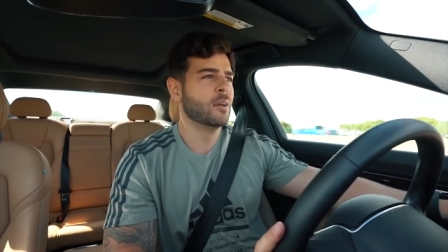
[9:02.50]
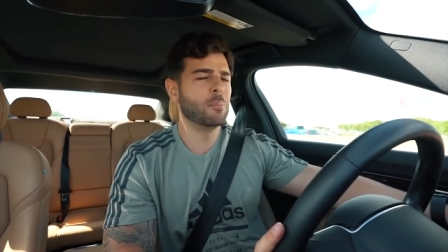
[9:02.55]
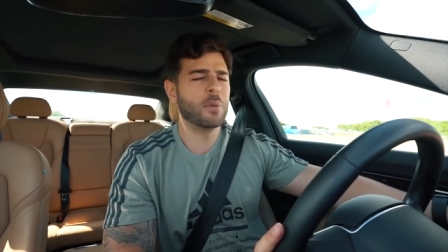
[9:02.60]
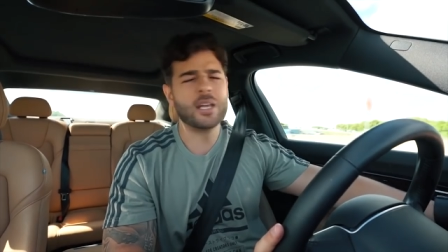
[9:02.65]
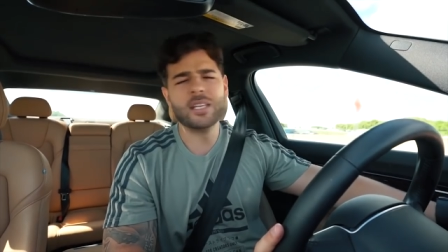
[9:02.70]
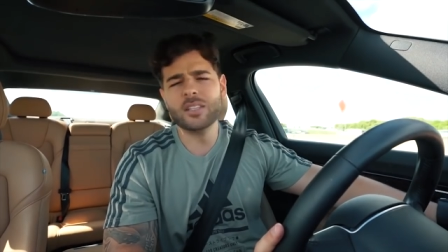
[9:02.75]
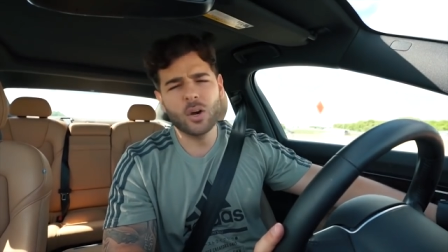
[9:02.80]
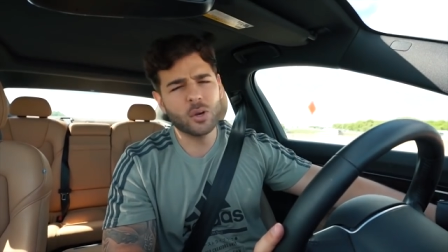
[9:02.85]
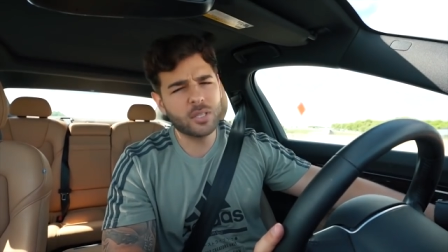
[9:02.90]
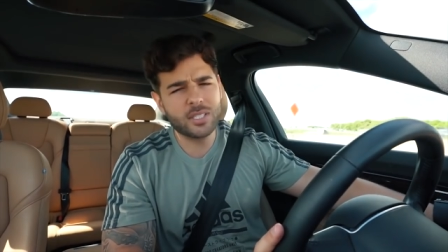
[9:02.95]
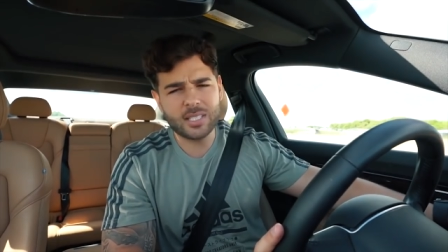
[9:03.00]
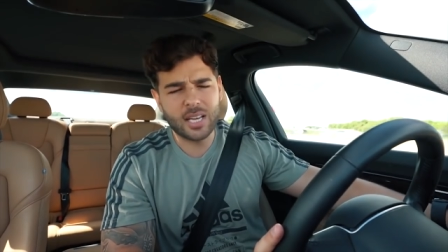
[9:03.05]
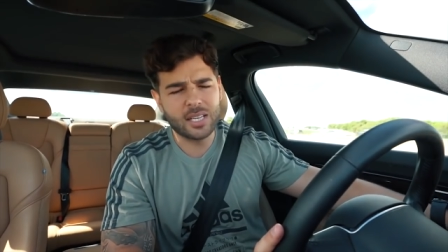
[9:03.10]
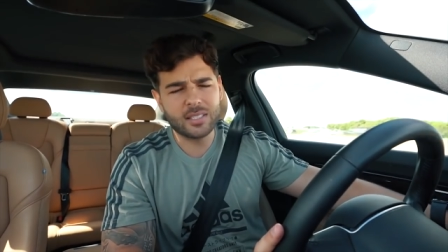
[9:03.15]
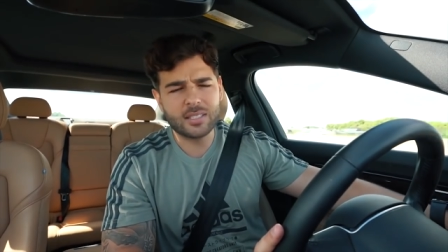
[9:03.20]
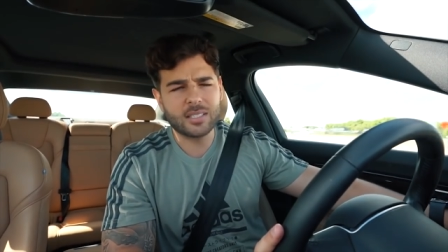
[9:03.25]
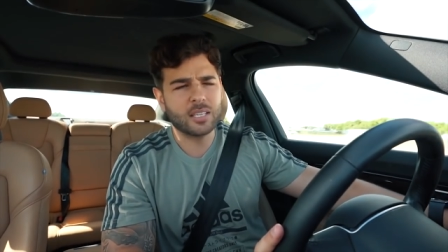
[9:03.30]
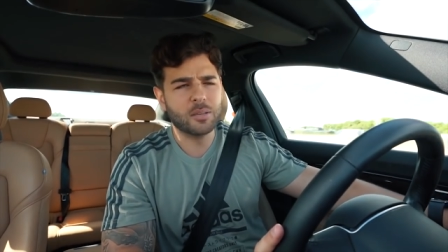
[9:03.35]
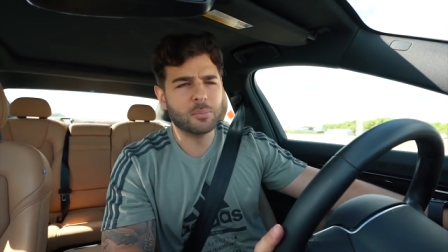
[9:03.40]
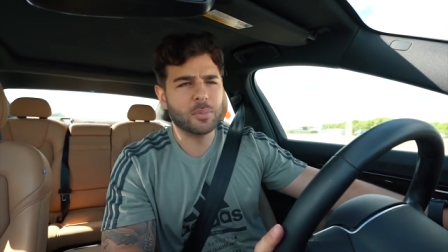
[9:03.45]
Made no
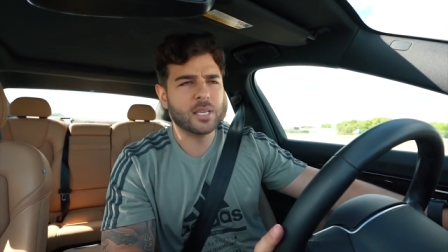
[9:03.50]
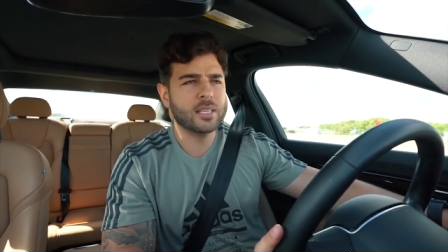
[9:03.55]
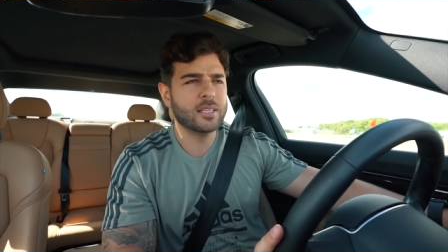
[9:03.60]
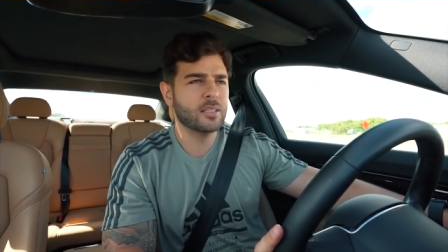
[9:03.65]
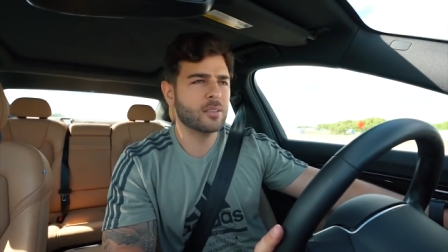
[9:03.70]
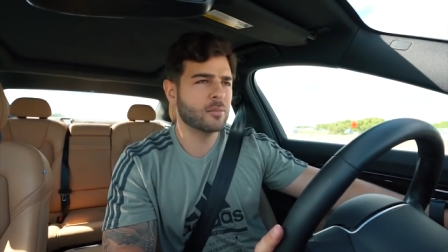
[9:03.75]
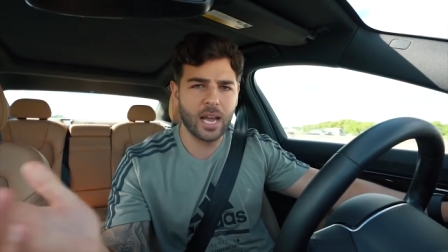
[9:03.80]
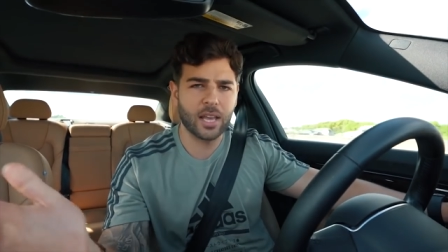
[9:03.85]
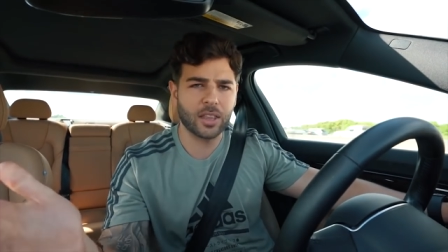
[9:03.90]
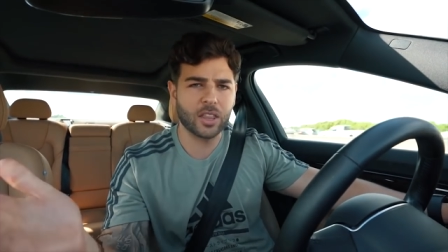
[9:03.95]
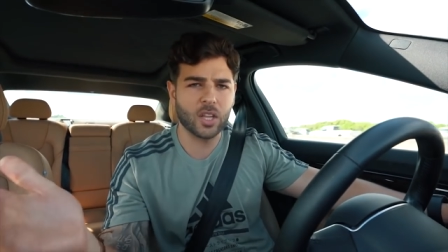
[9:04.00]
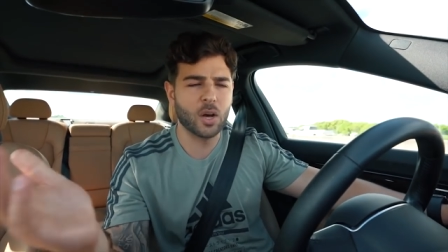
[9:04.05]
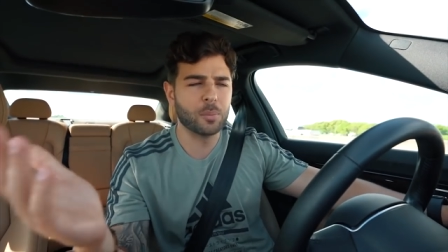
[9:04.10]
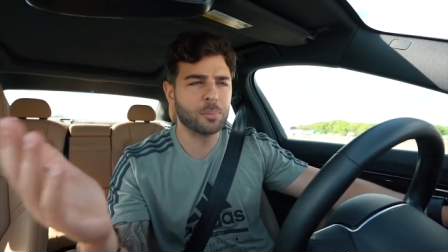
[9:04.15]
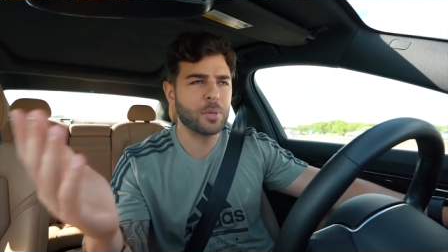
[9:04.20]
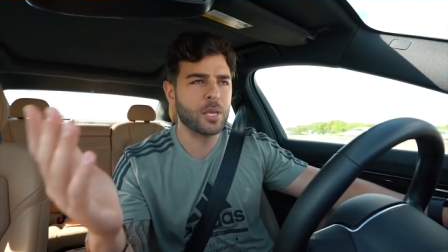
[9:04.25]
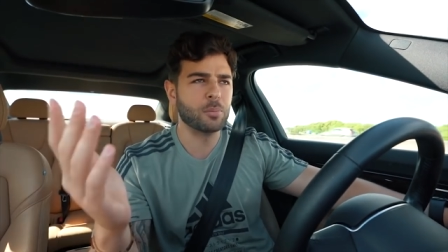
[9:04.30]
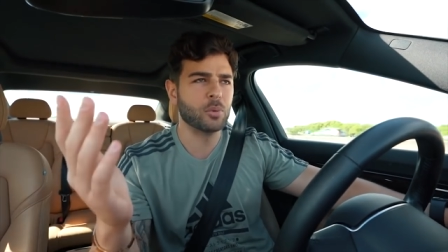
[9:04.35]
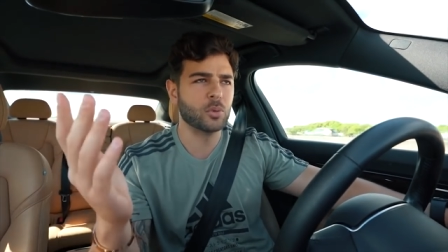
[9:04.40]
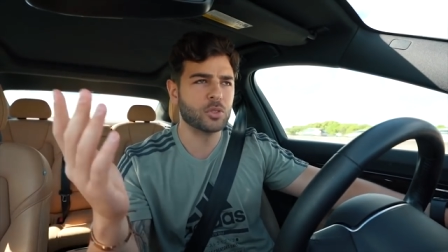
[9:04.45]
sense to me. I
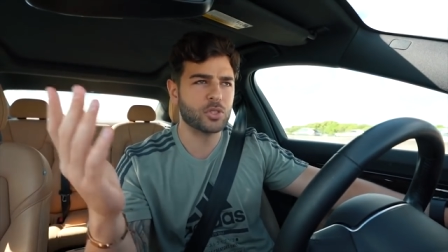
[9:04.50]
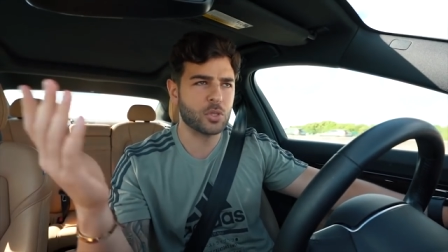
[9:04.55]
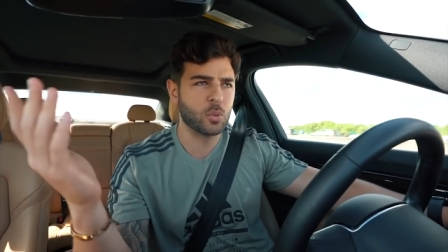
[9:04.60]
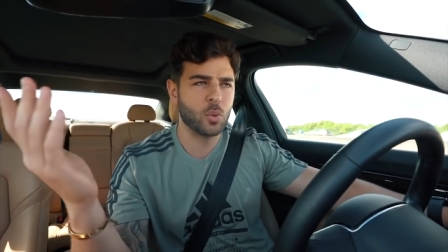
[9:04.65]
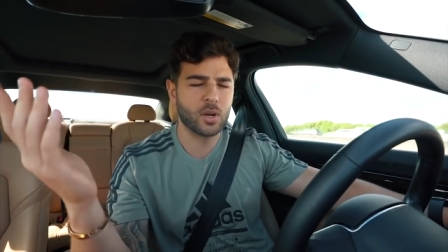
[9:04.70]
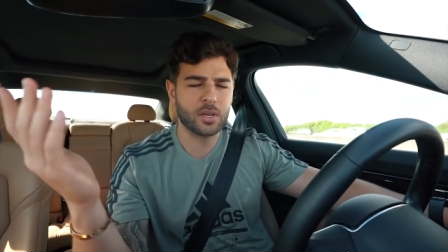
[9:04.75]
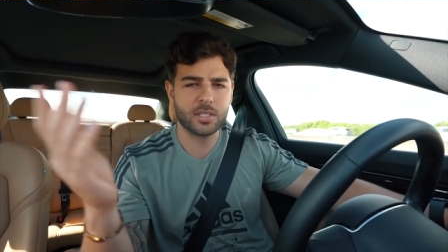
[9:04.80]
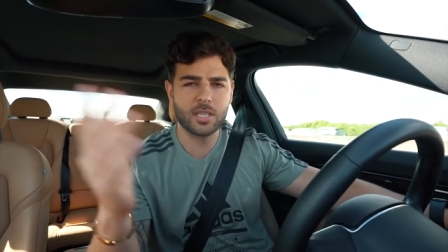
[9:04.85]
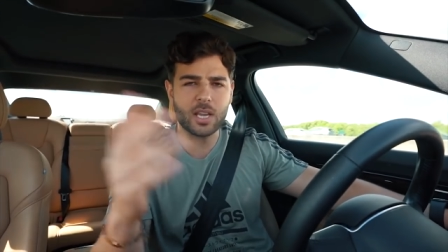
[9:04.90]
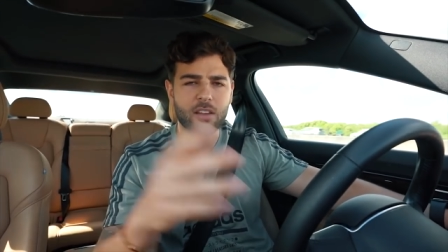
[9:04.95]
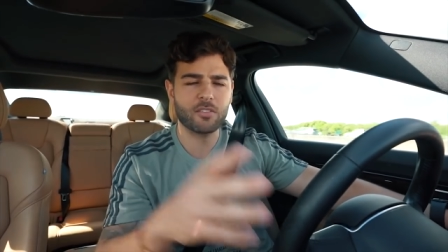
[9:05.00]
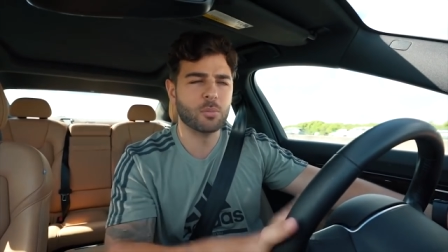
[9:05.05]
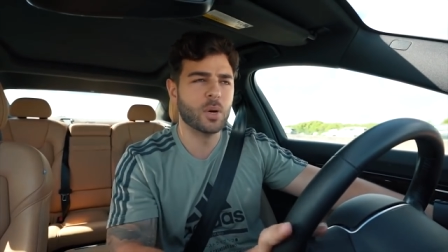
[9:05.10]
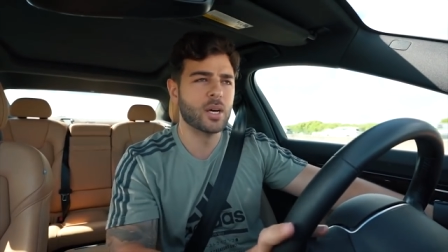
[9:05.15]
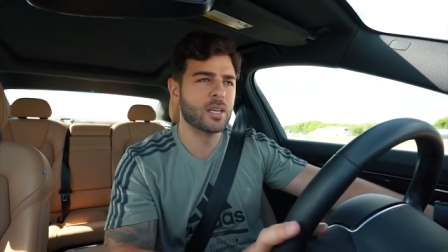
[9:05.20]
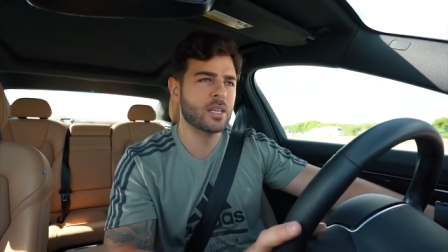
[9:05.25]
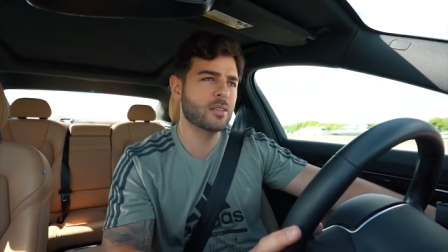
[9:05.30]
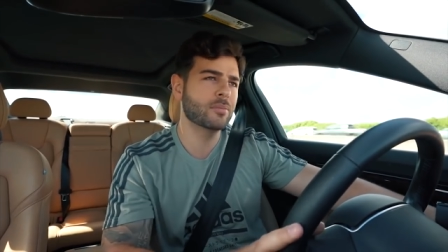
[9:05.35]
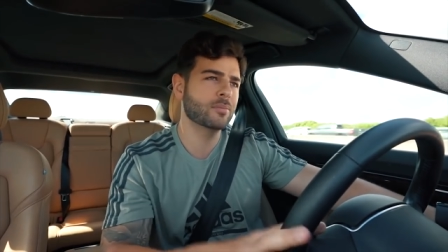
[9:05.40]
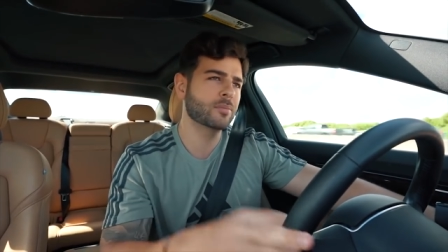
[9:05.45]
thought people just want to save
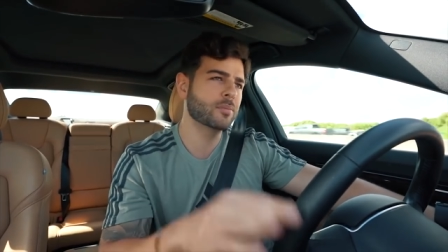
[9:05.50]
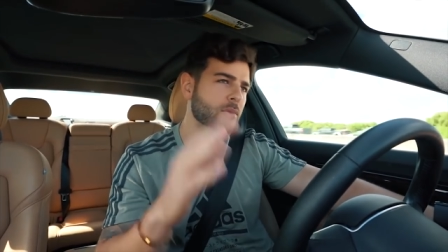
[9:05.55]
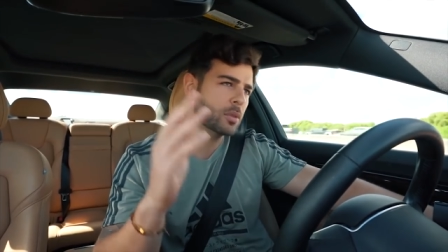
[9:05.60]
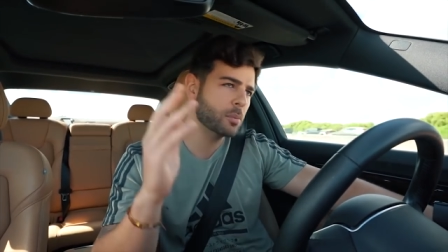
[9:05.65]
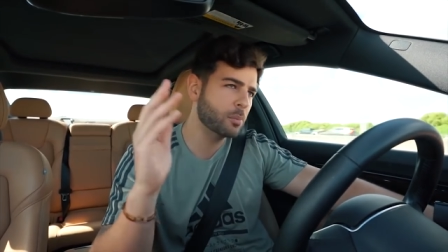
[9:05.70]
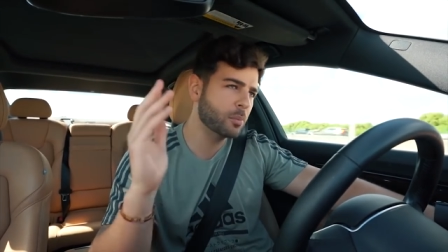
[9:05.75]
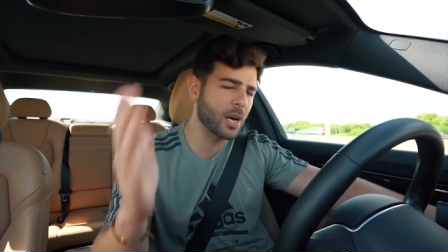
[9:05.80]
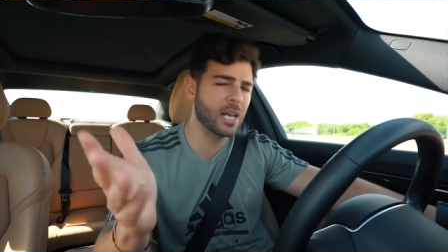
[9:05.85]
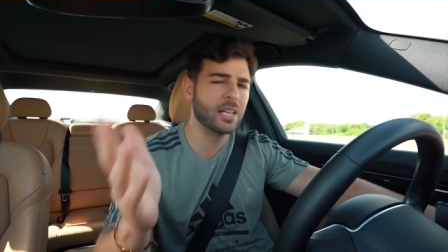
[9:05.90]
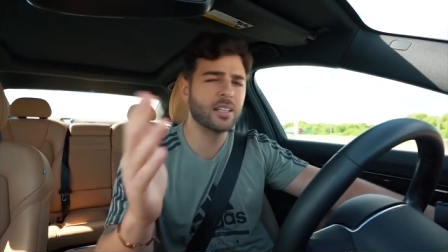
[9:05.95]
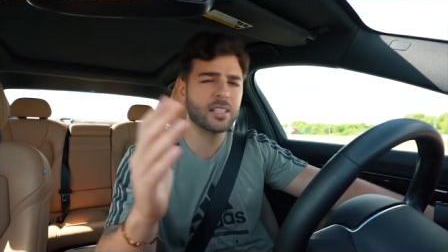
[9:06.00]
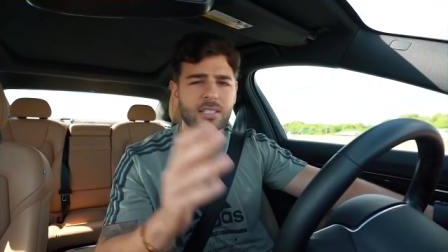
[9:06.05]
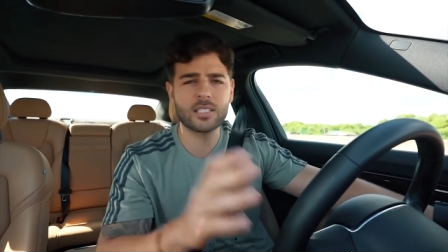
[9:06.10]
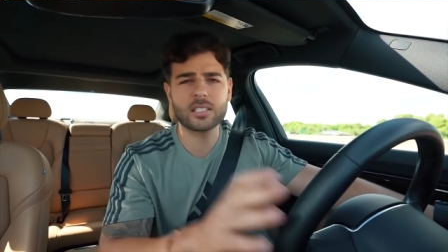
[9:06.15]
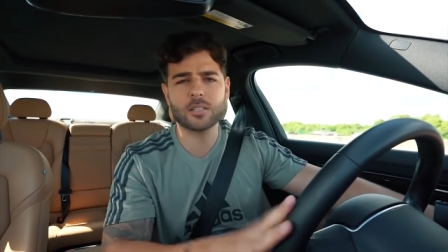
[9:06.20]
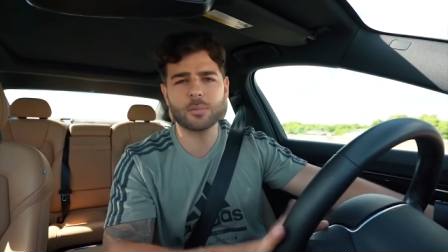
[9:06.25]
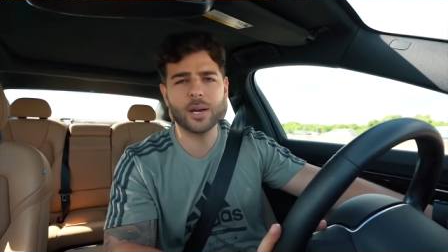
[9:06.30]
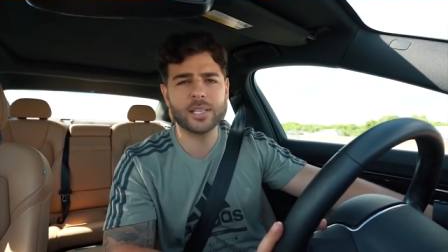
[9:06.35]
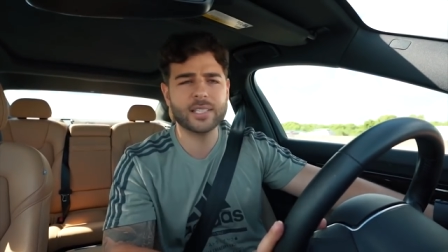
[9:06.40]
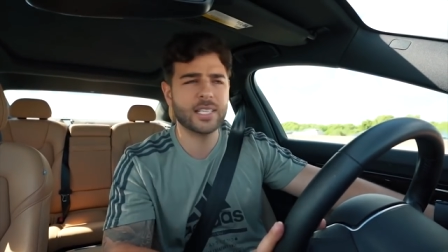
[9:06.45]
money, but I
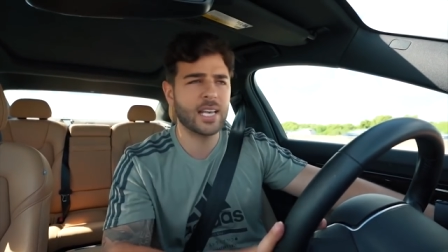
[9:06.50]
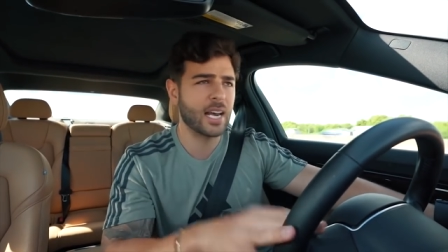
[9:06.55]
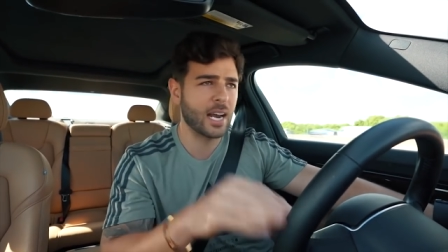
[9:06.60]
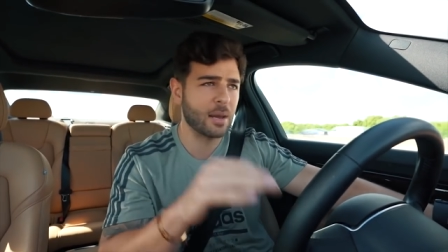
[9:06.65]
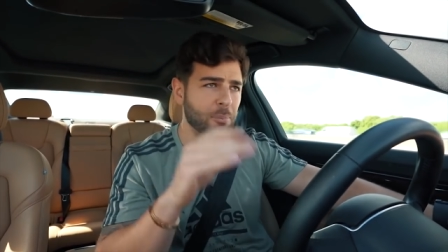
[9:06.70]
listened to my dad.